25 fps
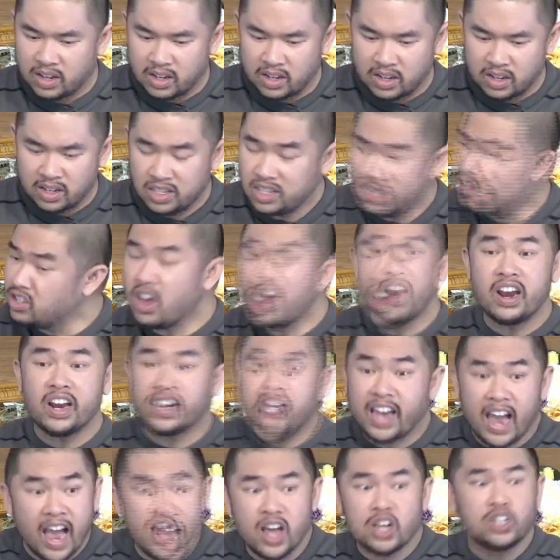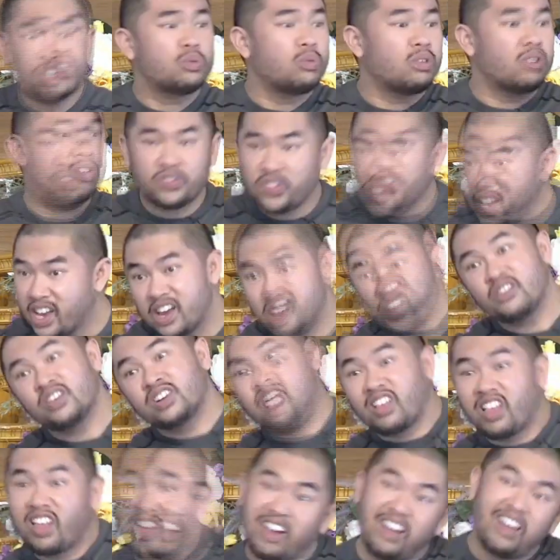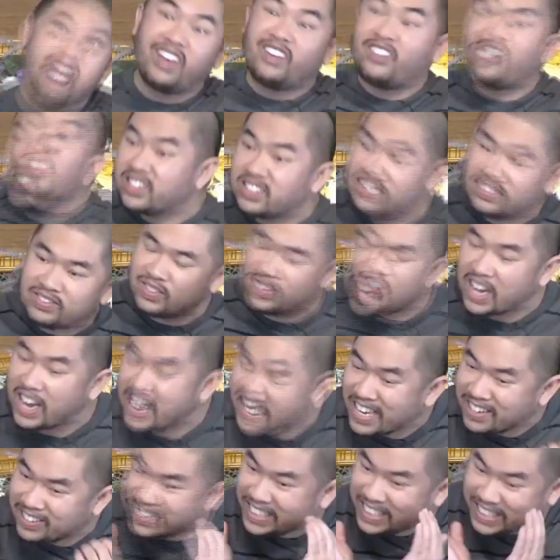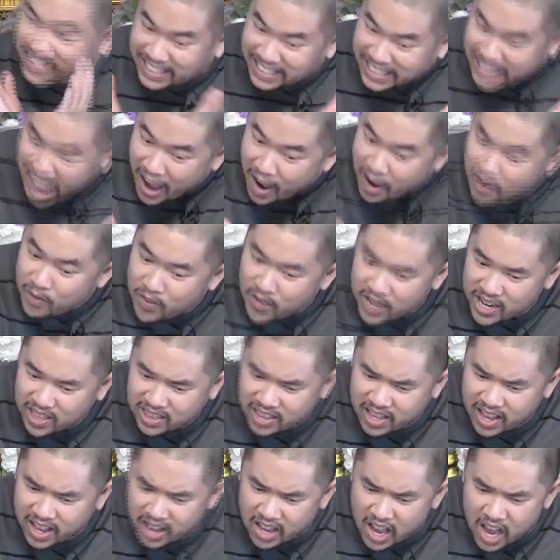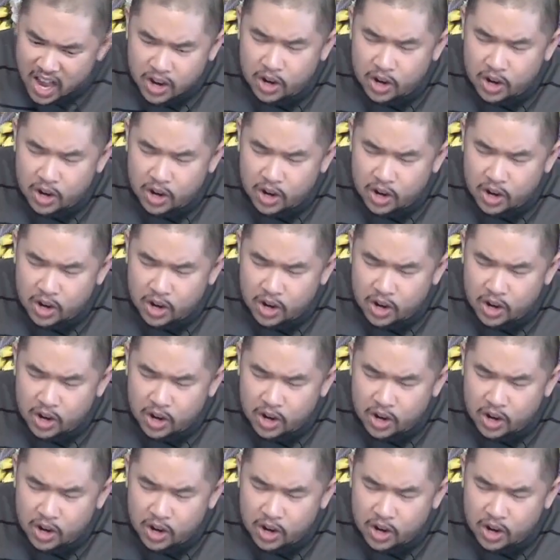This is not a casual thing. It's everything.